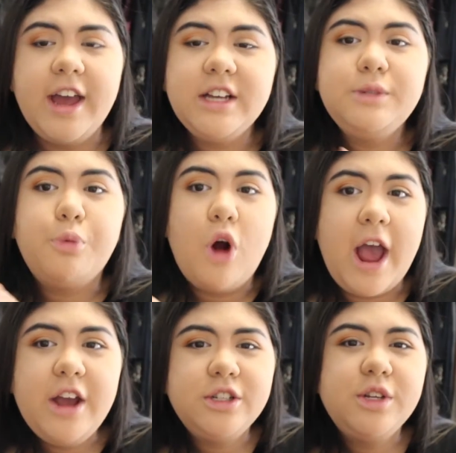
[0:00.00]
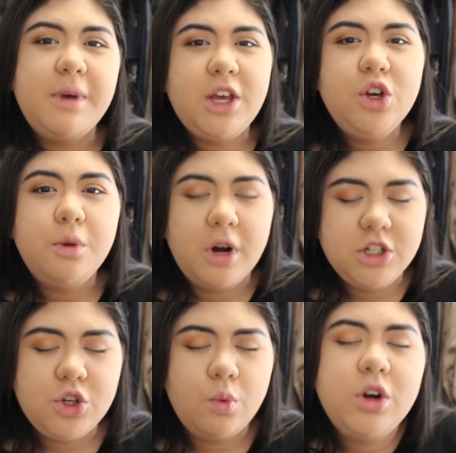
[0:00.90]
I I guess prior to making your
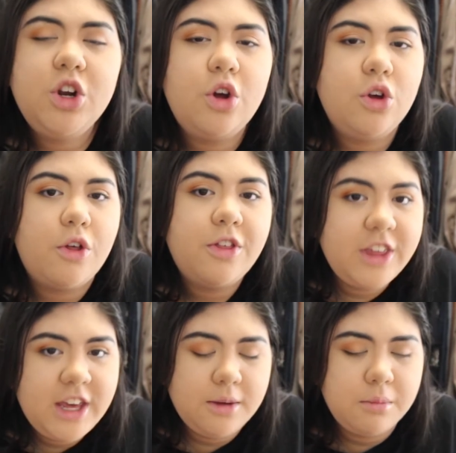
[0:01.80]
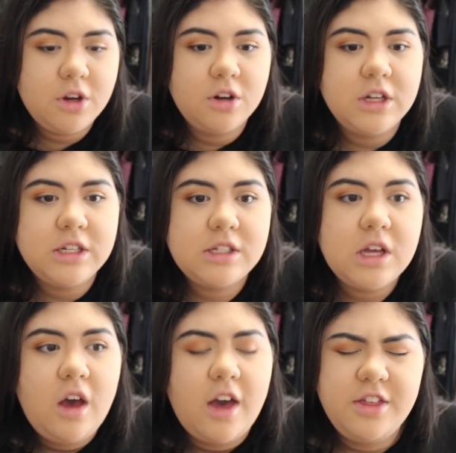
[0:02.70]
budget, you want to know your theme, because
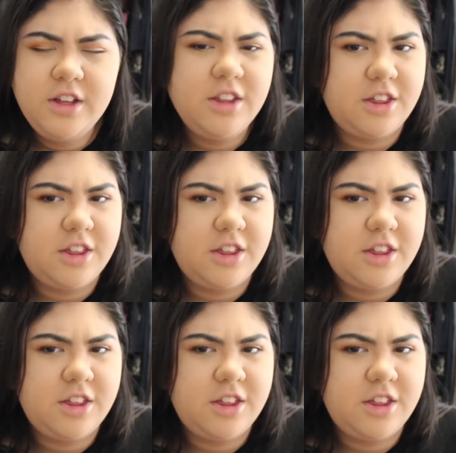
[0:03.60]
I think the